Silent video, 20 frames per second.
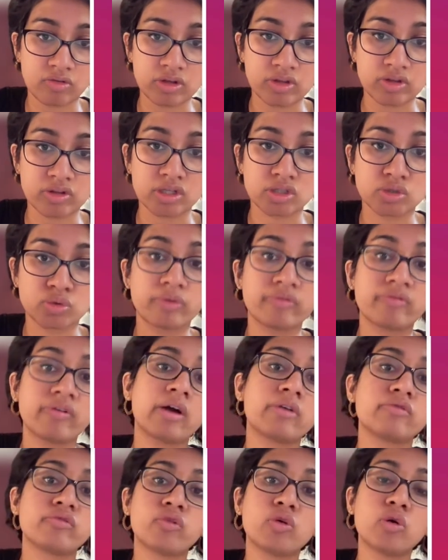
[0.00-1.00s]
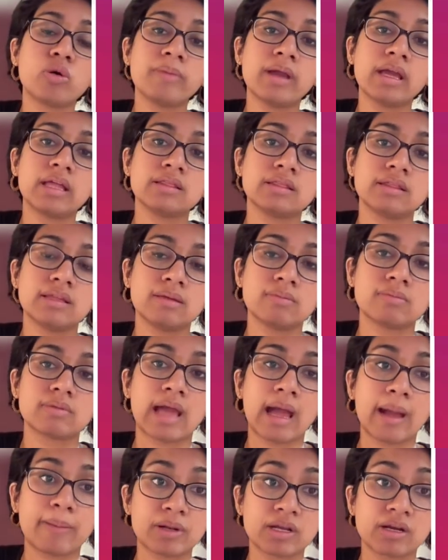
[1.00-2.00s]
our research, we found four main themes
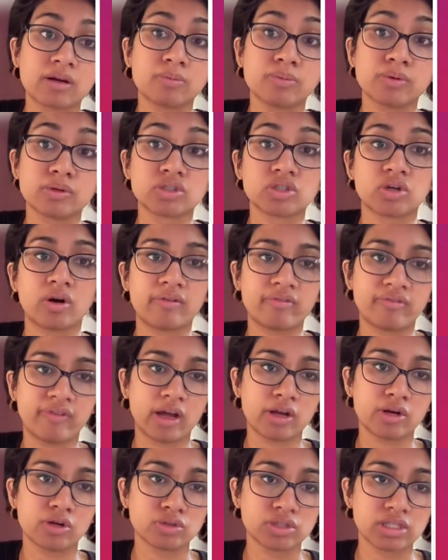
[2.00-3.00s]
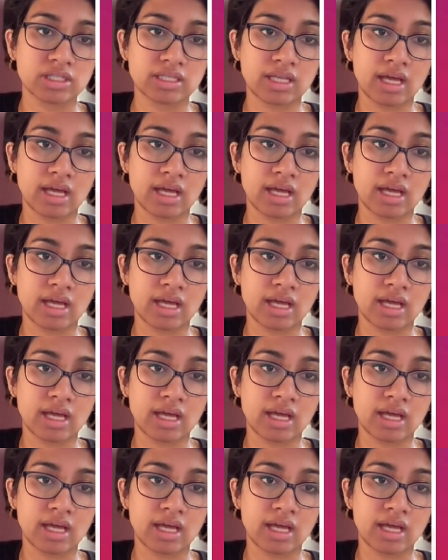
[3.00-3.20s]
applicable to our final